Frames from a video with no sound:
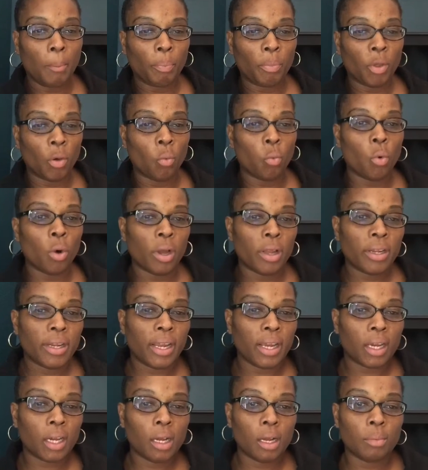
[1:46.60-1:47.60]
The one
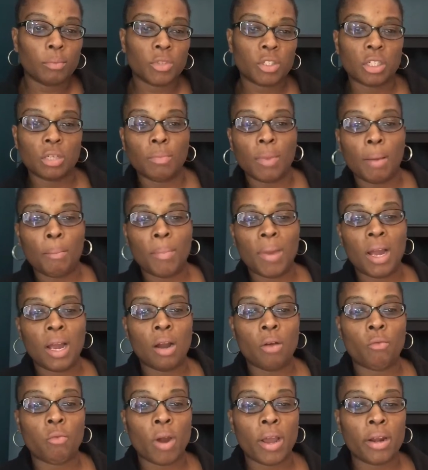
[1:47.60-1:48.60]
that comes to my
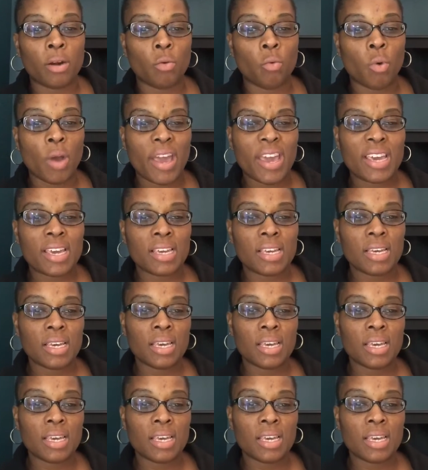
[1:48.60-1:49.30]
mind right away